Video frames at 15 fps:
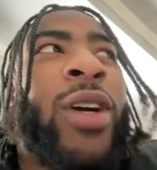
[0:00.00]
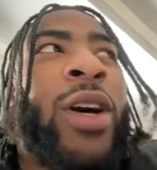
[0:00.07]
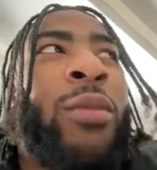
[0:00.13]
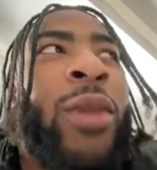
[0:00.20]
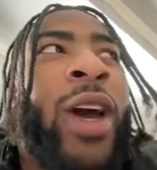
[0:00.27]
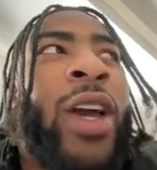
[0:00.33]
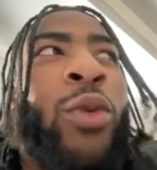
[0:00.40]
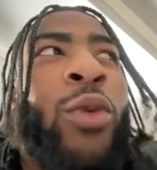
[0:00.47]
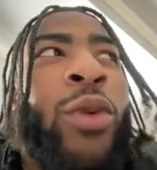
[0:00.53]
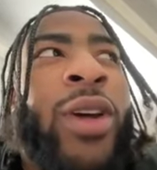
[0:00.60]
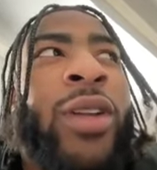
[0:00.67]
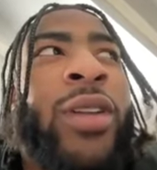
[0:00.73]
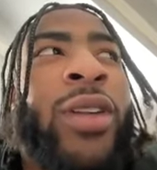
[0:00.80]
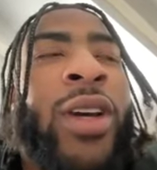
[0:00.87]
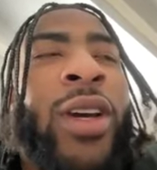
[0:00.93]
come back and
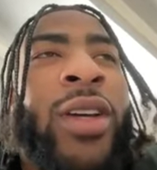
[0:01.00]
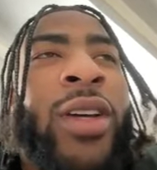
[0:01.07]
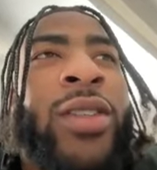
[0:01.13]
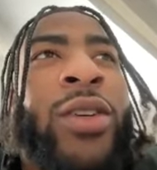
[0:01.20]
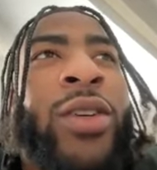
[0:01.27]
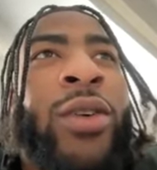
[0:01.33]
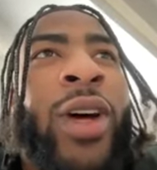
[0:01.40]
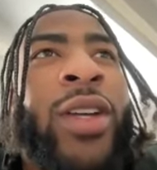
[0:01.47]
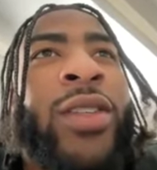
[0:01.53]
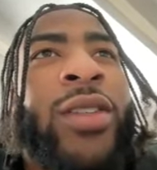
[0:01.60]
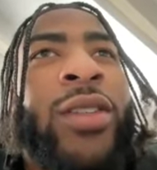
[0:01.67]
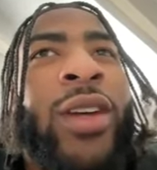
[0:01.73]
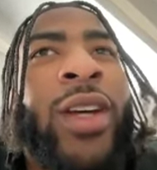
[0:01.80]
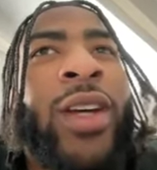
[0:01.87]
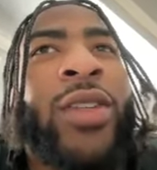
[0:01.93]
win. And so
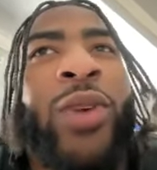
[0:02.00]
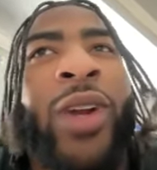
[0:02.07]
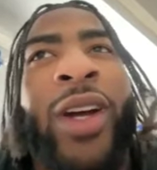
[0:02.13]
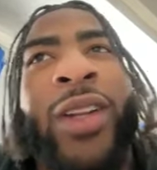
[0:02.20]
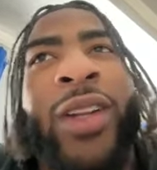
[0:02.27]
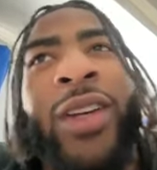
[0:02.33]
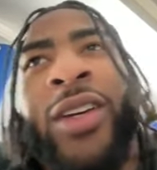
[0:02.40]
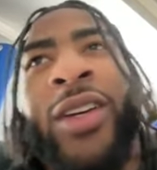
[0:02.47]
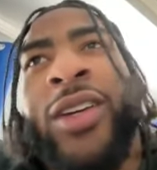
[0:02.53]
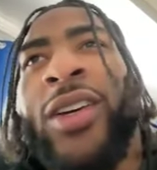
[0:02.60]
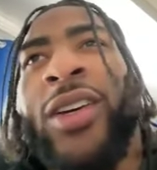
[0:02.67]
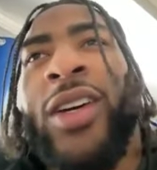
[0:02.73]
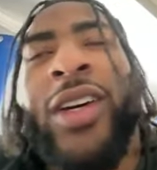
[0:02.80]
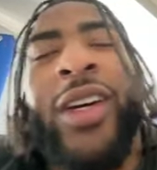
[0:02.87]
that's that's what I did.